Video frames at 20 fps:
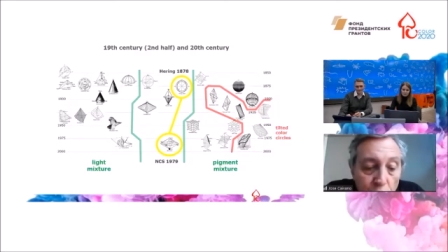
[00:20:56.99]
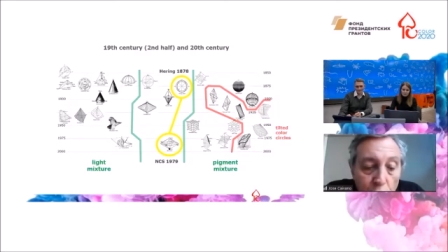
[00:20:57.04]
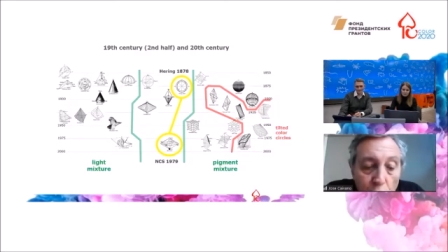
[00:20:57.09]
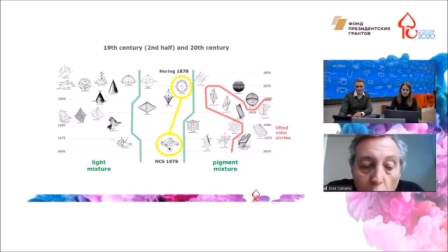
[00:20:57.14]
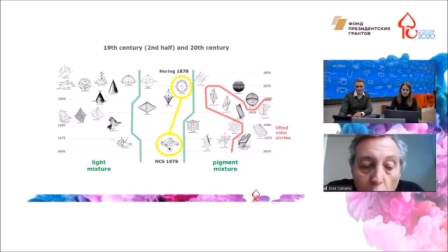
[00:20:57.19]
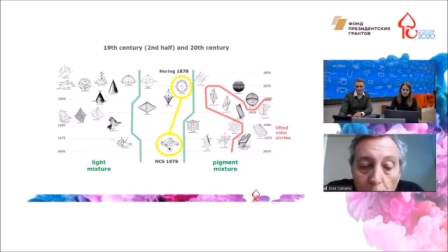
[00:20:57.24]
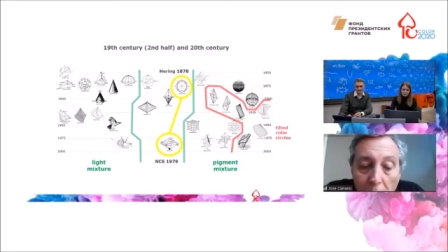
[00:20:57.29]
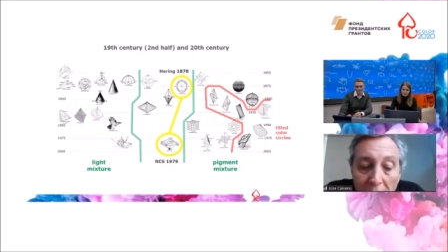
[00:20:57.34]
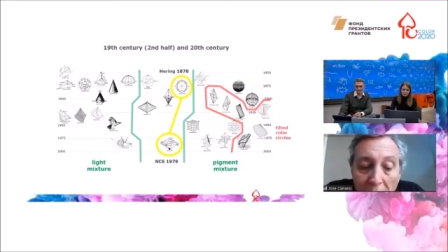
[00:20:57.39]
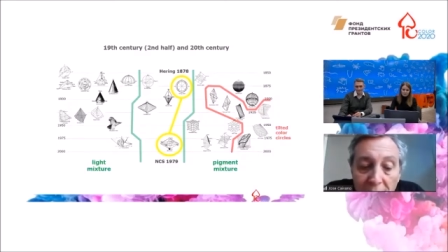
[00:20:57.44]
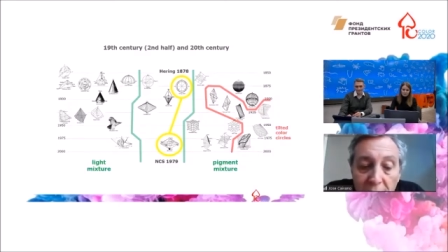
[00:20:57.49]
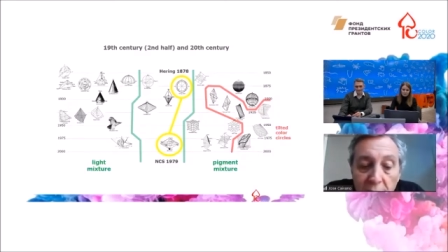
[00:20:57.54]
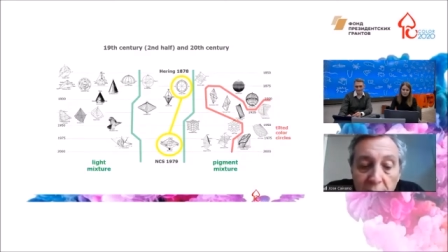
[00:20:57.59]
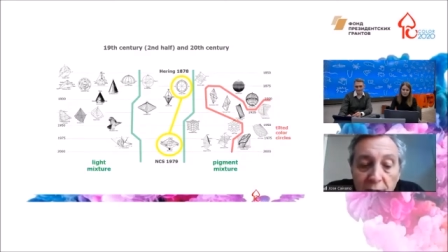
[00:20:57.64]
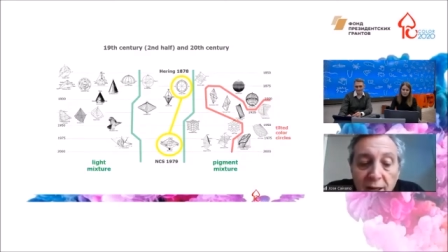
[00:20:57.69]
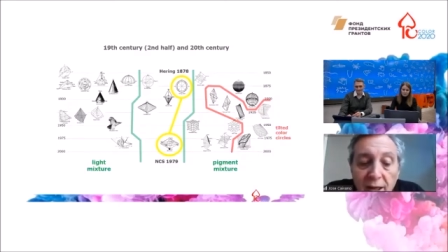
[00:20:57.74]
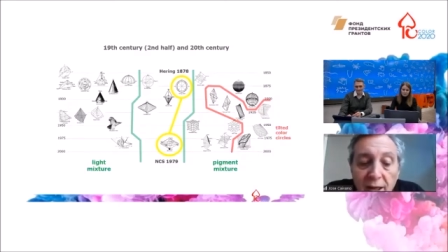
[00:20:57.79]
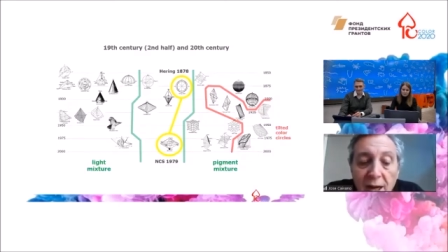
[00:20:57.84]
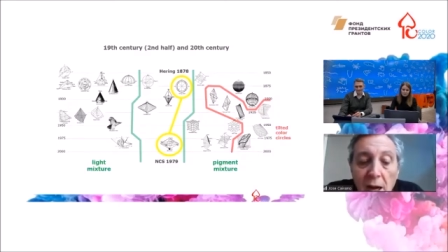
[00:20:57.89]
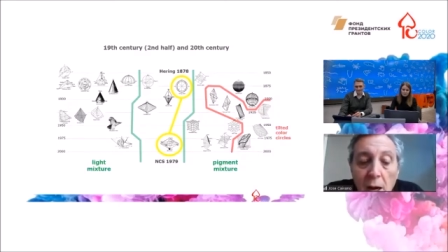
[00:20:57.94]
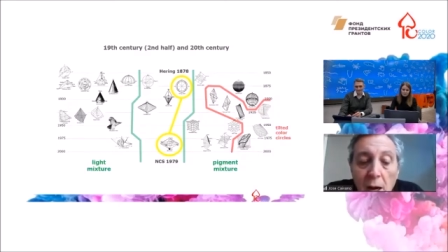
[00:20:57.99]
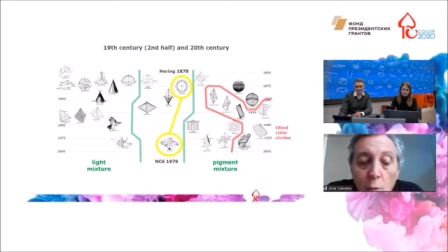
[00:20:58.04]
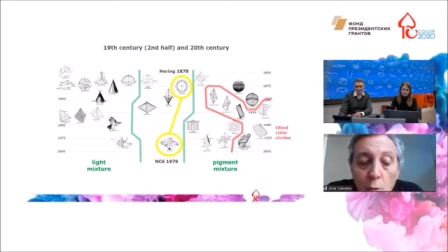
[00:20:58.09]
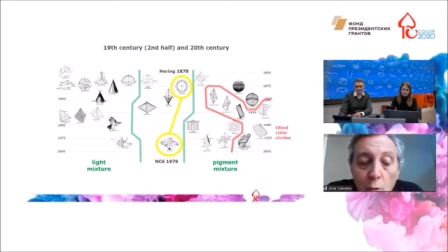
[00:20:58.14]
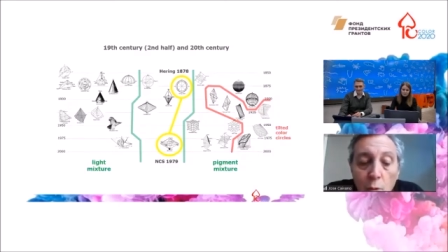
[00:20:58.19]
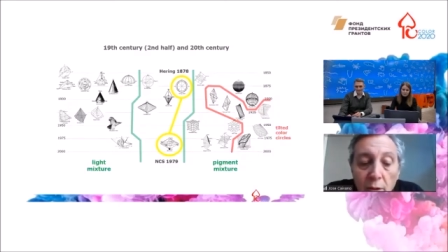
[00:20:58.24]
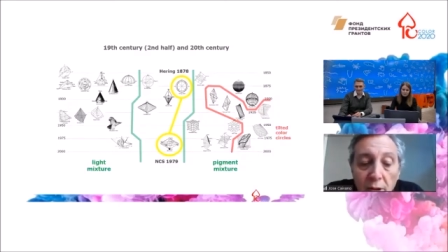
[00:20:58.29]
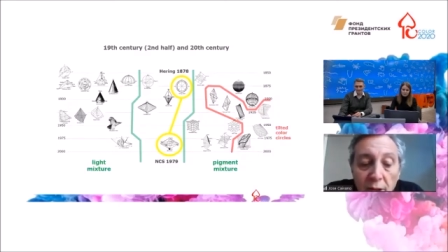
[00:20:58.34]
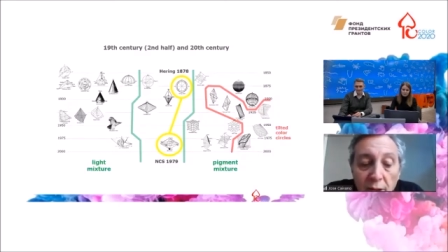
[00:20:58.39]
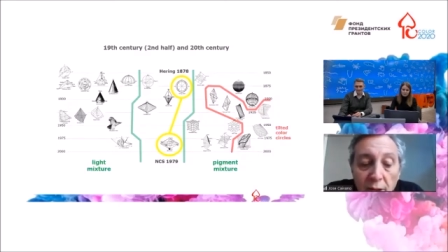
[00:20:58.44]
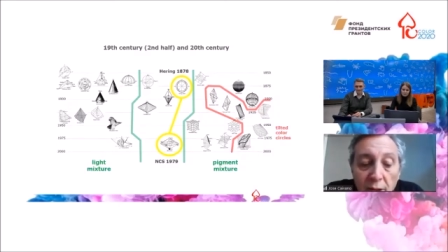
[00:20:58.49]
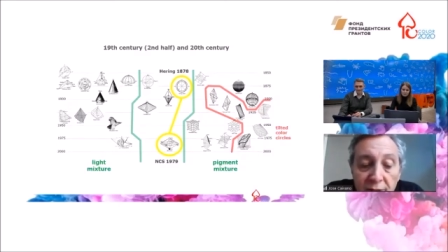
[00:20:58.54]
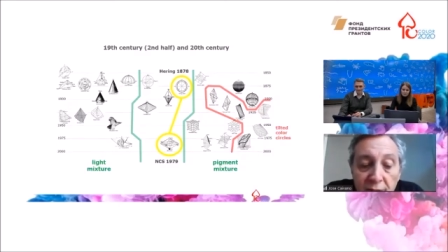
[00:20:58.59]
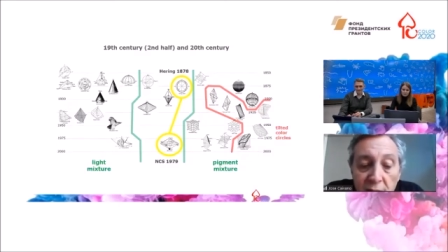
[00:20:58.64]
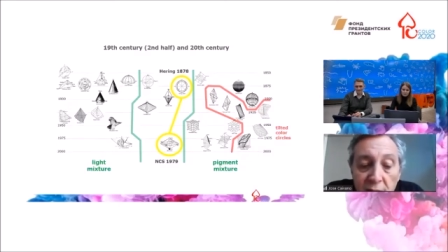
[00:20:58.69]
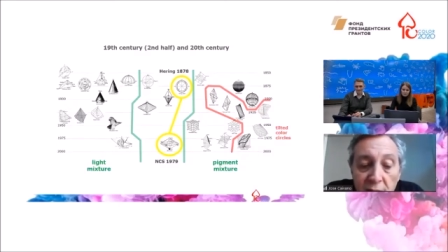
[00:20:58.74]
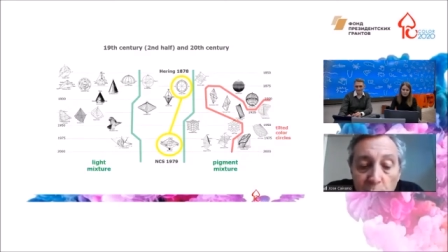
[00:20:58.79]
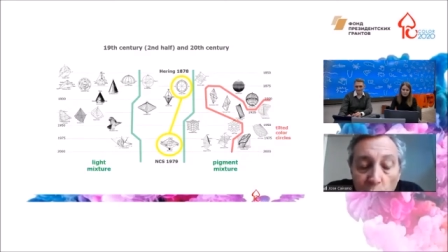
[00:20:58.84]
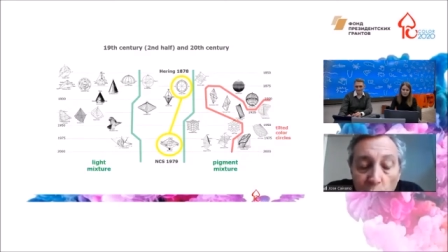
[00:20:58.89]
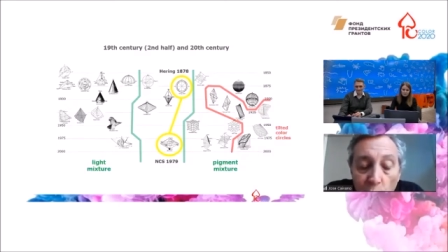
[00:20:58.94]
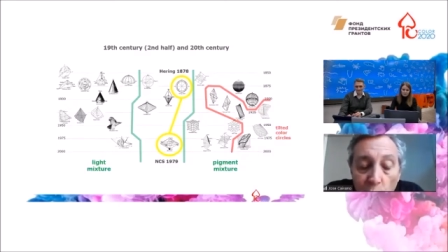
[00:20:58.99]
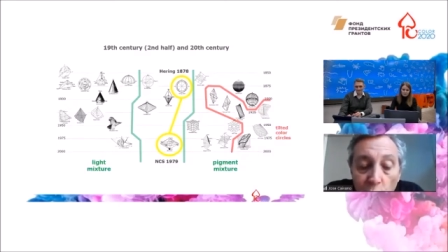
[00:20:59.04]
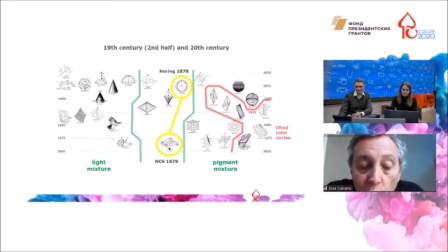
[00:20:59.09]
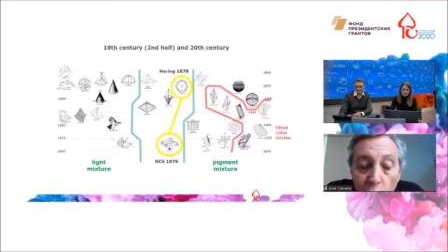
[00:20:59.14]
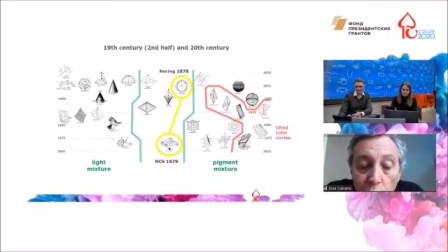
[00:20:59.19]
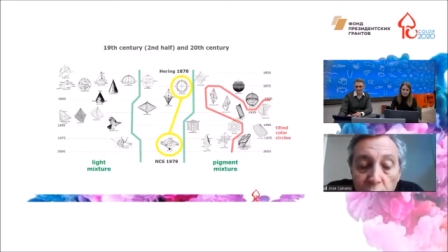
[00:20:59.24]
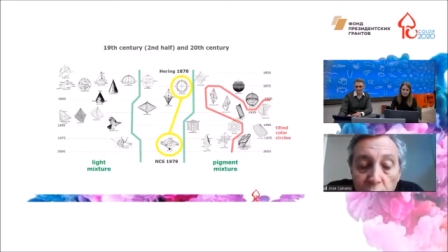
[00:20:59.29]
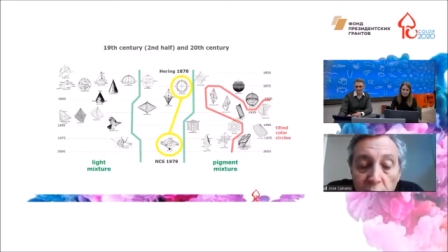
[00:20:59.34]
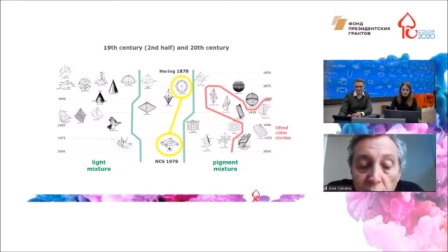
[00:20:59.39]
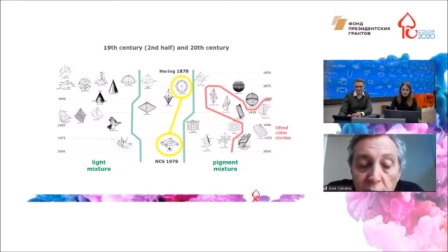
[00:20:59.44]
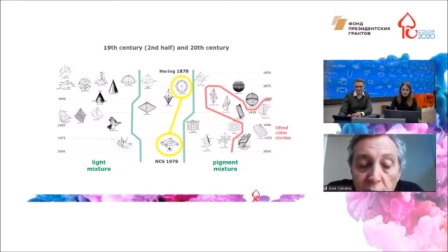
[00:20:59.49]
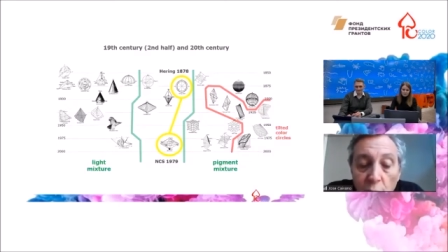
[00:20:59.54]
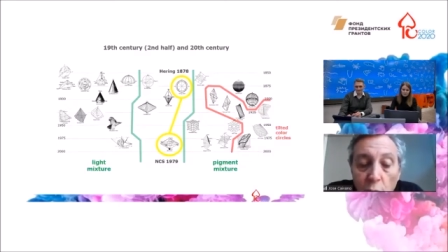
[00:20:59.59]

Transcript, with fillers: no matter how is it produced